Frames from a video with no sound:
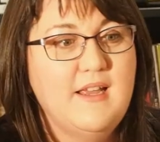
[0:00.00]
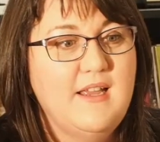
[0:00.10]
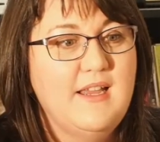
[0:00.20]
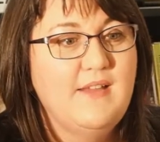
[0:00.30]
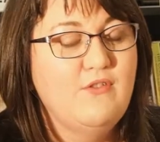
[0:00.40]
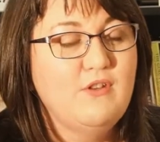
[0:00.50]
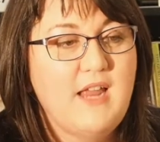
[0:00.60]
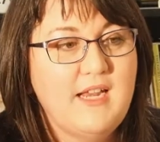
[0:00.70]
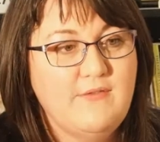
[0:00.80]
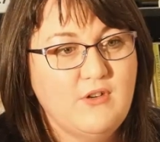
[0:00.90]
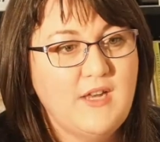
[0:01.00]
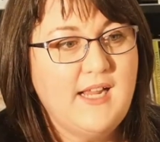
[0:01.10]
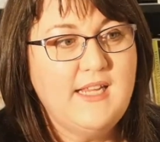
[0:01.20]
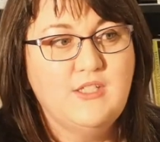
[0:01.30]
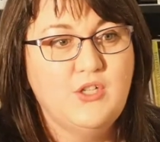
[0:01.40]
if you're
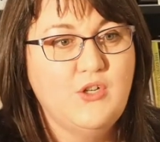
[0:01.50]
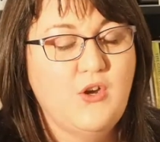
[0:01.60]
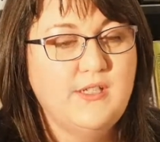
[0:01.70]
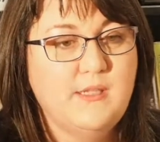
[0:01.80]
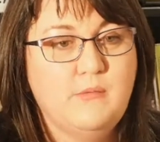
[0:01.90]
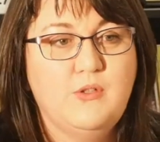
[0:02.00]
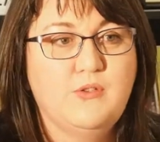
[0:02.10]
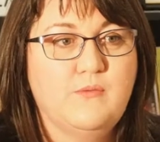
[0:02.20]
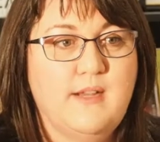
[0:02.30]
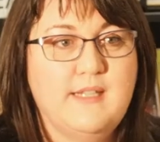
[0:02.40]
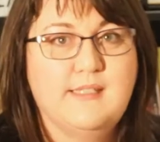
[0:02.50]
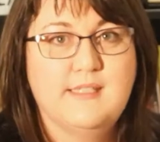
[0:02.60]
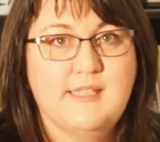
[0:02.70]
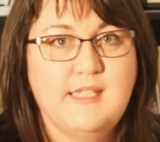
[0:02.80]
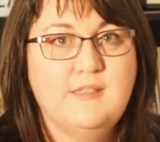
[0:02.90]
lucky to know someone who's already
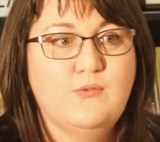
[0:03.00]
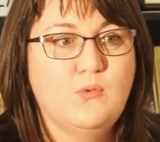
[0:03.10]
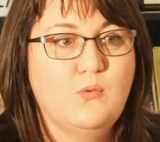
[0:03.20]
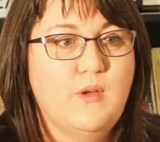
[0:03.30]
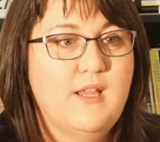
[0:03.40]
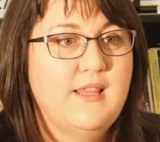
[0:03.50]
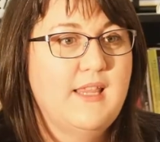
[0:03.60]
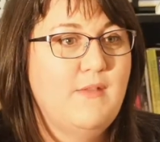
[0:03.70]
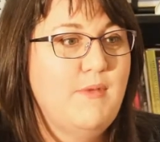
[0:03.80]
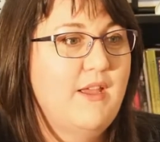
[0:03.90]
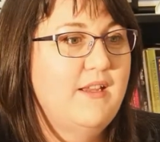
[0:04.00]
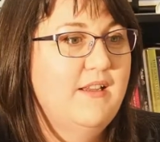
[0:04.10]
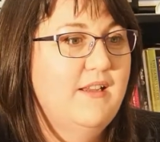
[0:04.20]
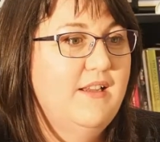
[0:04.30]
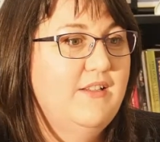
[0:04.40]
successful, they may
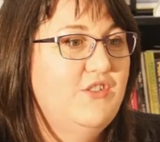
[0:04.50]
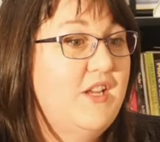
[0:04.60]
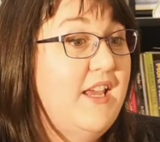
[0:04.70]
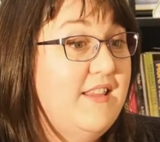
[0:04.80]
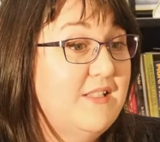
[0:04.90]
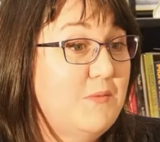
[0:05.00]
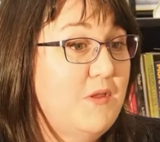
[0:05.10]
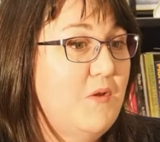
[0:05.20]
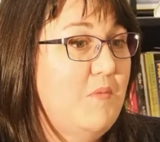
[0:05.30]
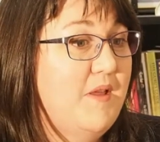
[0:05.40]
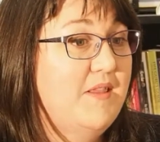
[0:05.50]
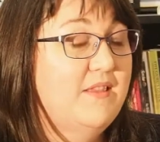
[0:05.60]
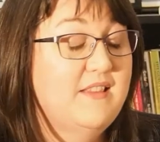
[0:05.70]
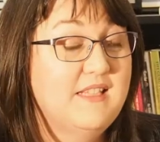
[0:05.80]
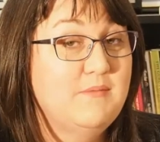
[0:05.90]
share this with you. But
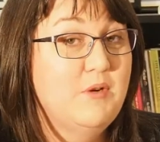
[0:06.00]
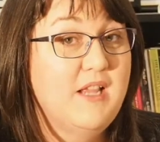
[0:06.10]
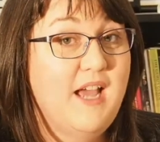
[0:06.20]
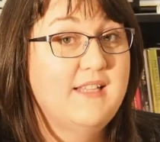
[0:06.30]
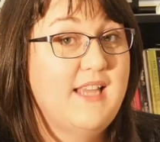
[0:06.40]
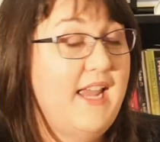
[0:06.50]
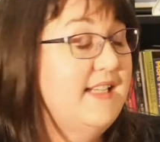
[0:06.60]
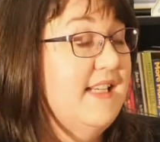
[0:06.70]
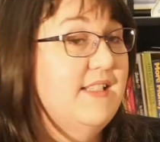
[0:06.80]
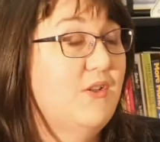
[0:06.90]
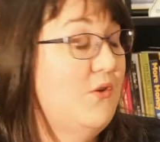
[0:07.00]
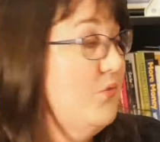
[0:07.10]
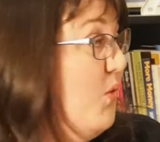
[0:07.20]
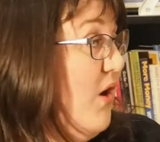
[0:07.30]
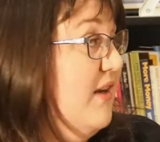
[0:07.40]
it's pretty hard to access those
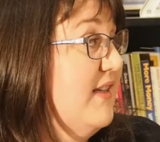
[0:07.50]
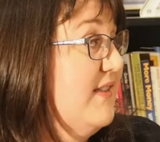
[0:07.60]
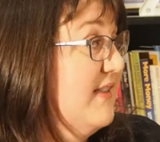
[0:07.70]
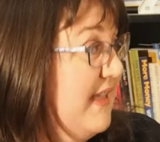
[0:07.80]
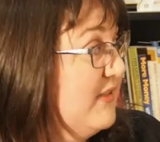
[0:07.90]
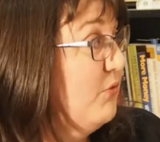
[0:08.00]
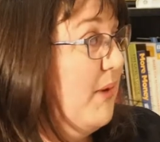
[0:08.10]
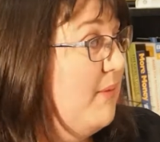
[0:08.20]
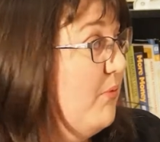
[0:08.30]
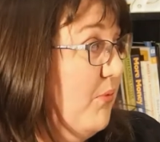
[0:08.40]
wildly successful people.